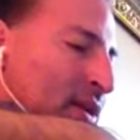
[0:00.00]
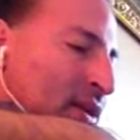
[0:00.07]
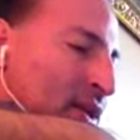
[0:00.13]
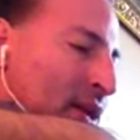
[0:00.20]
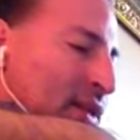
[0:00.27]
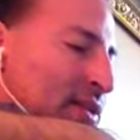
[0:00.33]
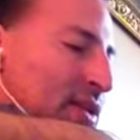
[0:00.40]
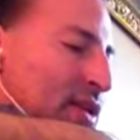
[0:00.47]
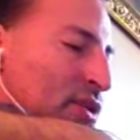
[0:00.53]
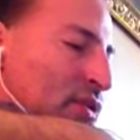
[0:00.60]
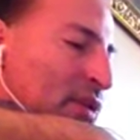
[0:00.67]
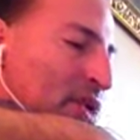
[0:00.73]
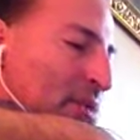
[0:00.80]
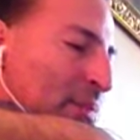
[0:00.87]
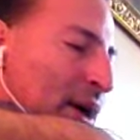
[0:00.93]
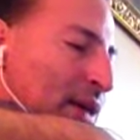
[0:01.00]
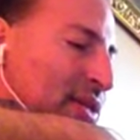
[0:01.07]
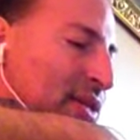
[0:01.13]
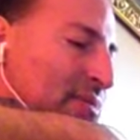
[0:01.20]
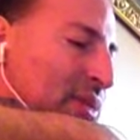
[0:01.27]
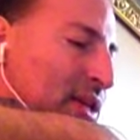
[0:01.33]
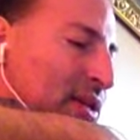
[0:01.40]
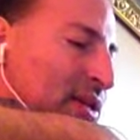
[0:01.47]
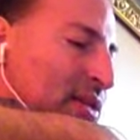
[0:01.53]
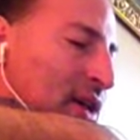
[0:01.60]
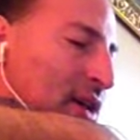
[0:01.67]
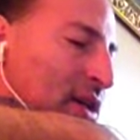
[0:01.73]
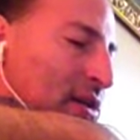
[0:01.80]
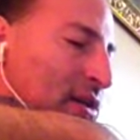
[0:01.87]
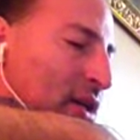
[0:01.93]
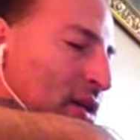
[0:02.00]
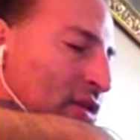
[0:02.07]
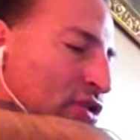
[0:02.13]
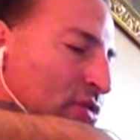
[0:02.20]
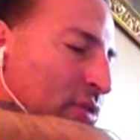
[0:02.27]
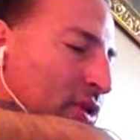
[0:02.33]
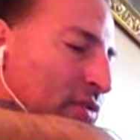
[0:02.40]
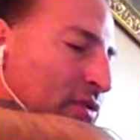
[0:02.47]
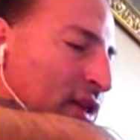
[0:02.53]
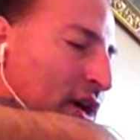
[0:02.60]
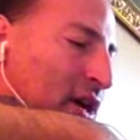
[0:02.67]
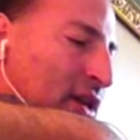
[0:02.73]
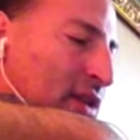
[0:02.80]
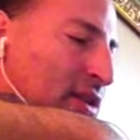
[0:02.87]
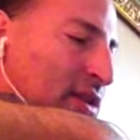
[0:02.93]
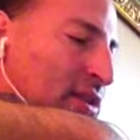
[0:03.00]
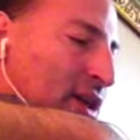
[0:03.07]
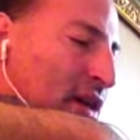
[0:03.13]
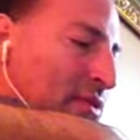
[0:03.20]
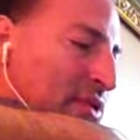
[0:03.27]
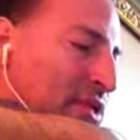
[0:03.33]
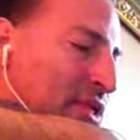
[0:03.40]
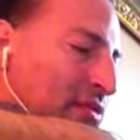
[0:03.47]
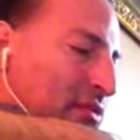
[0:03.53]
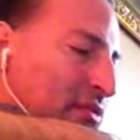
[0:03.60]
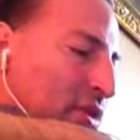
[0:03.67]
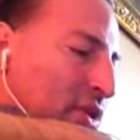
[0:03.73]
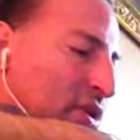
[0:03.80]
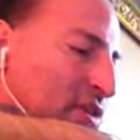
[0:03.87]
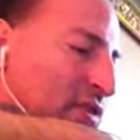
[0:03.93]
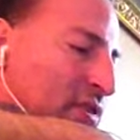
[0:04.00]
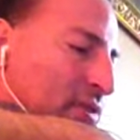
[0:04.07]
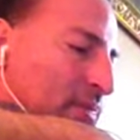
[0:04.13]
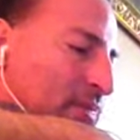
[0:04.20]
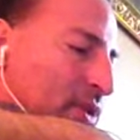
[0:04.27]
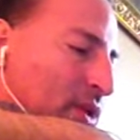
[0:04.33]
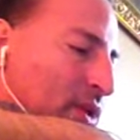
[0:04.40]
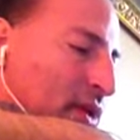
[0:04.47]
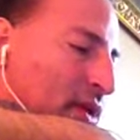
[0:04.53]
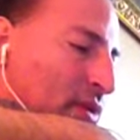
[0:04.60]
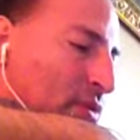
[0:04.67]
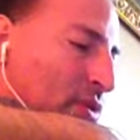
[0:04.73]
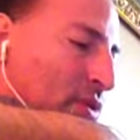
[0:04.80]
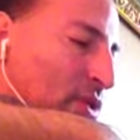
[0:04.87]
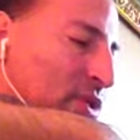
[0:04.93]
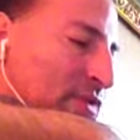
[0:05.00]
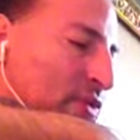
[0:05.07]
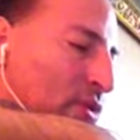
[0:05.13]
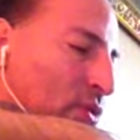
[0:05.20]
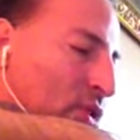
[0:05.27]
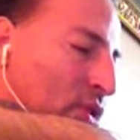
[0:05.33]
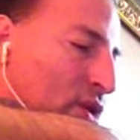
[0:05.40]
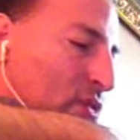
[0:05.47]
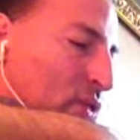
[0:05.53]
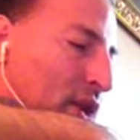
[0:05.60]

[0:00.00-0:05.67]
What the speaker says: Yes, he who despises me and does not acknowledge the word of God and does not receive the words of the word